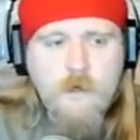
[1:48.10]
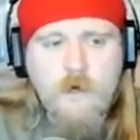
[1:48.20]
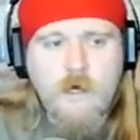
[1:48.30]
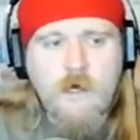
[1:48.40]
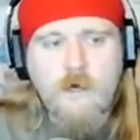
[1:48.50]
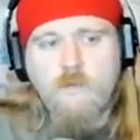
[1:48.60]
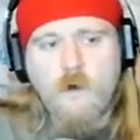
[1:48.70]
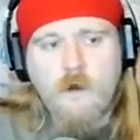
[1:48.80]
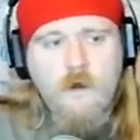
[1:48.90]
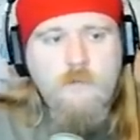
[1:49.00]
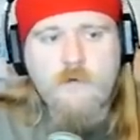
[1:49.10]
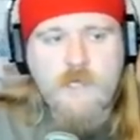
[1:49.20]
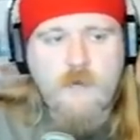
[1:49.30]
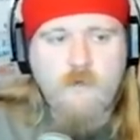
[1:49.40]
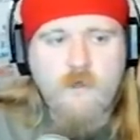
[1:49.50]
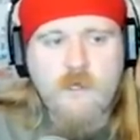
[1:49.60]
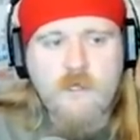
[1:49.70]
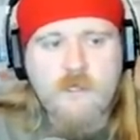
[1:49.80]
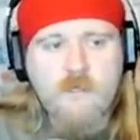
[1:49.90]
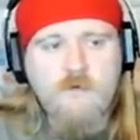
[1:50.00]
100%
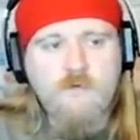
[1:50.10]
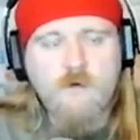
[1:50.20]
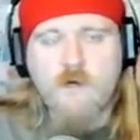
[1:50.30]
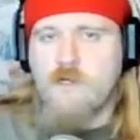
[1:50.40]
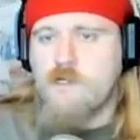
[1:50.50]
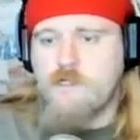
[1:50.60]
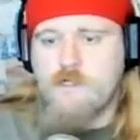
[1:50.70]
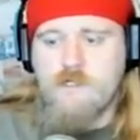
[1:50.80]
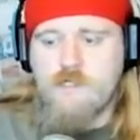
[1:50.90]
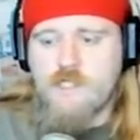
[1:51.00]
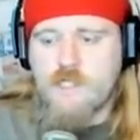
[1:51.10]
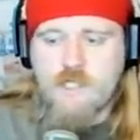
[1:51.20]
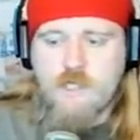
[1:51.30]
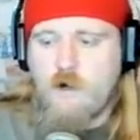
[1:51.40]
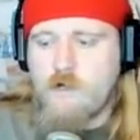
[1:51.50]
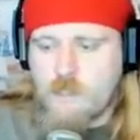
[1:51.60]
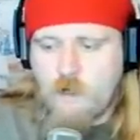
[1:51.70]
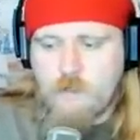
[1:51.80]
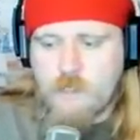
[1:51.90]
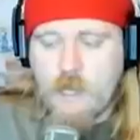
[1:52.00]
willing to work just as hard as he
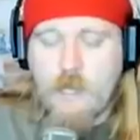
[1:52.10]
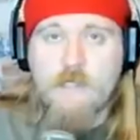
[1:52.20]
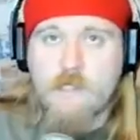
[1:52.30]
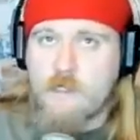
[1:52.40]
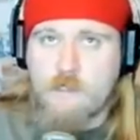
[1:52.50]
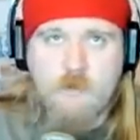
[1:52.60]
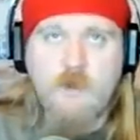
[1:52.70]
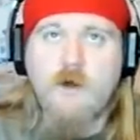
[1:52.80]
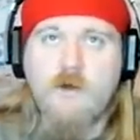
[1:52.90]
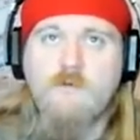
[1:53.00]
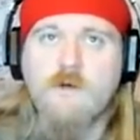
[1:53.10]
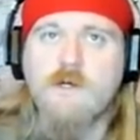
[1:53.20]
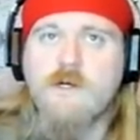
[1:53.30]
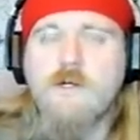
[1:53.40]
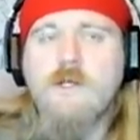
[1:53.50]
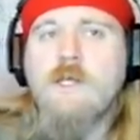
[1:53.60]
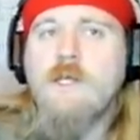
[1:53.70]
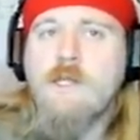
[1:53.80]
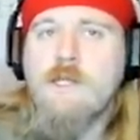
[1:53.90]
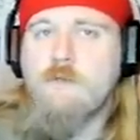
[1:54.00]
always has, and he's been a hard worker
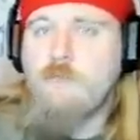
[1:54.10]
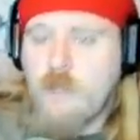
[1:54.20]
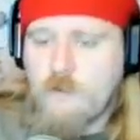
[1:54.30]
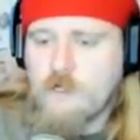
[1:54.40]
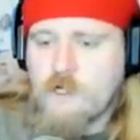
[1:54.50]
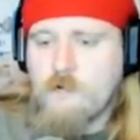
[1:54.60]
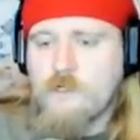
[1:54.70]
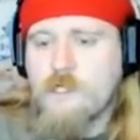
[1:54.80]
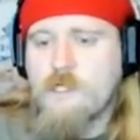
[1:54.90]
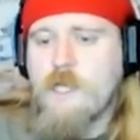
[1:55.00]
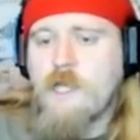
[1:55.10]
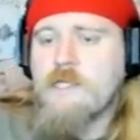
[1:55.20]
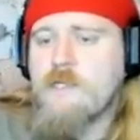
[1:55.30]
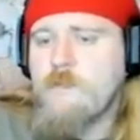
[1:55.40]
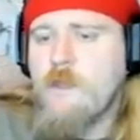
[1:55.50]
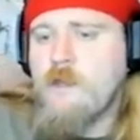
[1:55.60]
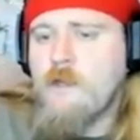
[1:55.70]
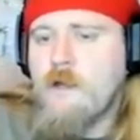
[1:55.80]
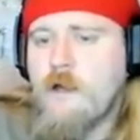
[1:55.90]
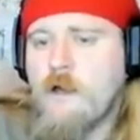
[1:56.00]
to make the show a success.
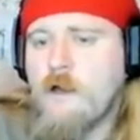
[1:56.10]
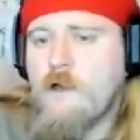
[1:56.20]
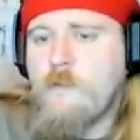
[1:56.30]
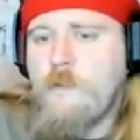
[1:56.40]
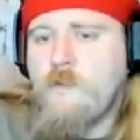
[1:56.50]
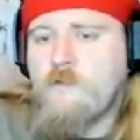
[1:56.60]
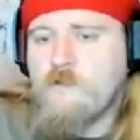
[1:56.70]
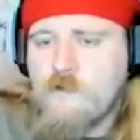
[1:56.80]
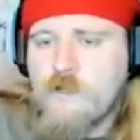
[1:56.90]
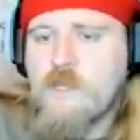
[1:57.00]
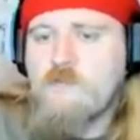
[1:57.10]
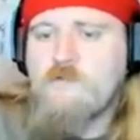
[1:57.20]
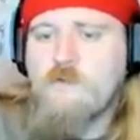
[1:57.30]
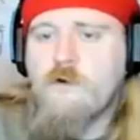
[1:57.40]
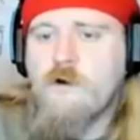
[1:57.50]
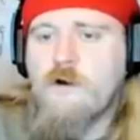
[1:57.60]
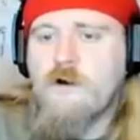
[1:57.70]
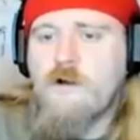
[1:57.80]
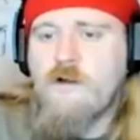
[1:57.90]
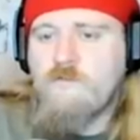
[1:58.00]
If you're looking
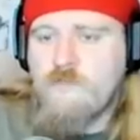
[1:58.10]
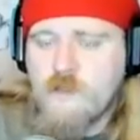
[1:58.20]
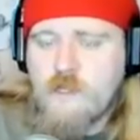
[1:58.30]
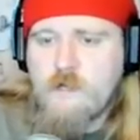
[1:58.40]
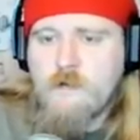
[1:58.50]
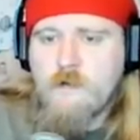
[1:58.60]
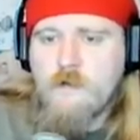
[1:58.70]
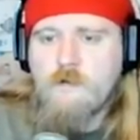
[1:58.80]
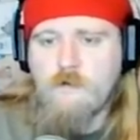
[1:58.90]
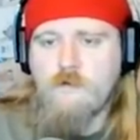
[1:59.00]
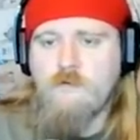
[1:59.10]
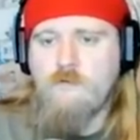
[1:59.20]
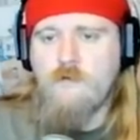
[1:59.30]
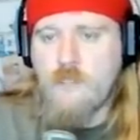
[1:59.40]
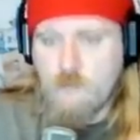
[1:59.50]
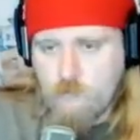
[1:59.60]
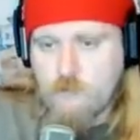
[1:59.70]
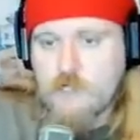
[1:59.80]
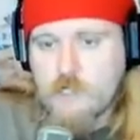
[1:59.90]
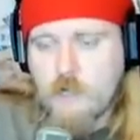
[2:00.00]
for a villain who killed
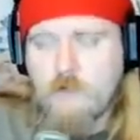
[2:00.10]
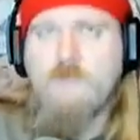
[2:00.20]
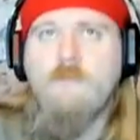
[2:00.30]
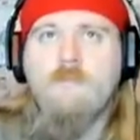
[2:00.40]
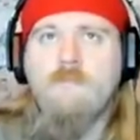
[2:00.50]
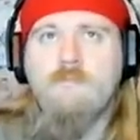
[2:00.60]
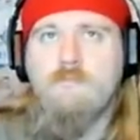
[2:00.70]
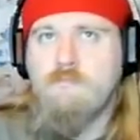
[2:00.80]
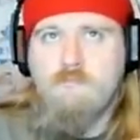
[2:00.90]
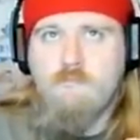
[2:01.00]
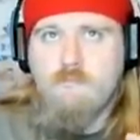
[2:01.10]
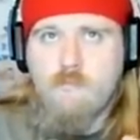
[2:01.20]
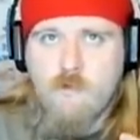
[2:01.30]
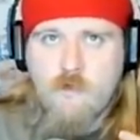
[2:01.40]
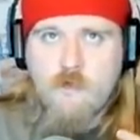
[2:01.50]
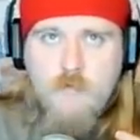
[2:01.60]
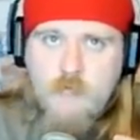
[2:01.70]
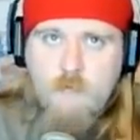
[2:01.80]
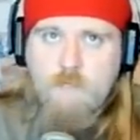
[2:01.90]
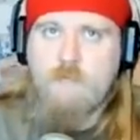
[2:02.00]
the show, look at
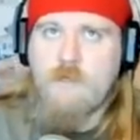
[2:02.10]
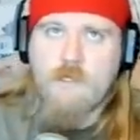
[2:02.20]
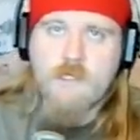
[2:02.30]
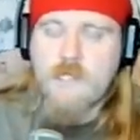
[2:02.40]
me, because